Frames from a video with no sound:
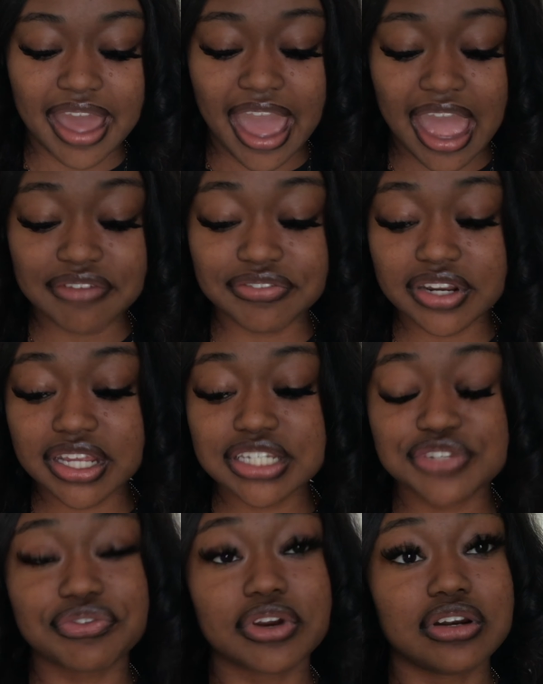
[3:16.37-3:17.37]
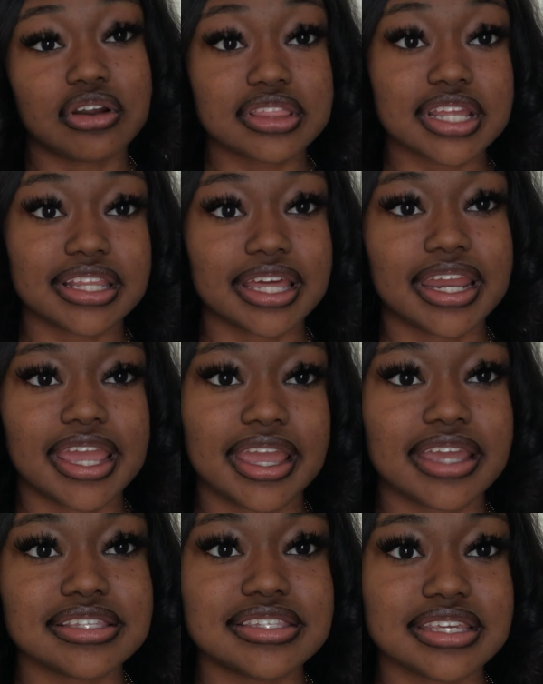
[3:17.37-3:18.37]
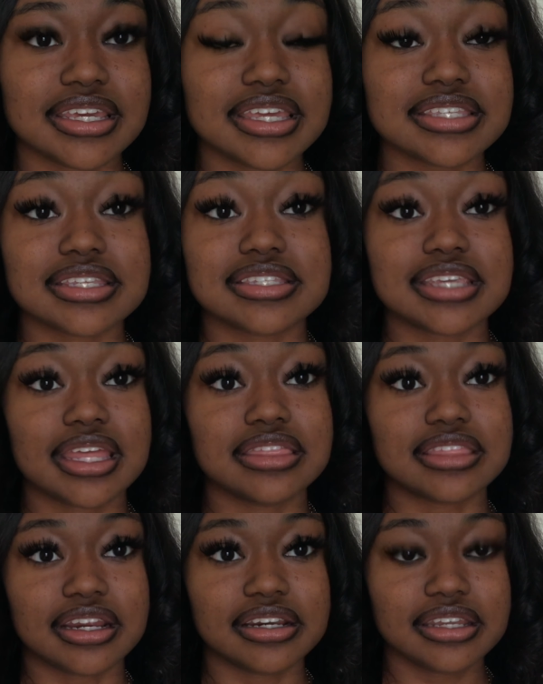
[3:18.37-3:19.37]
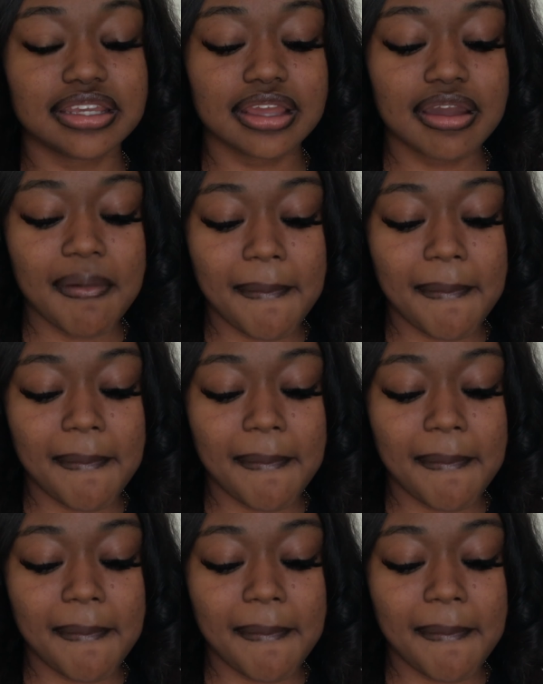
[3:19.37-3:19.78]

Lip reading: average for North Carolina A&T is a 1030,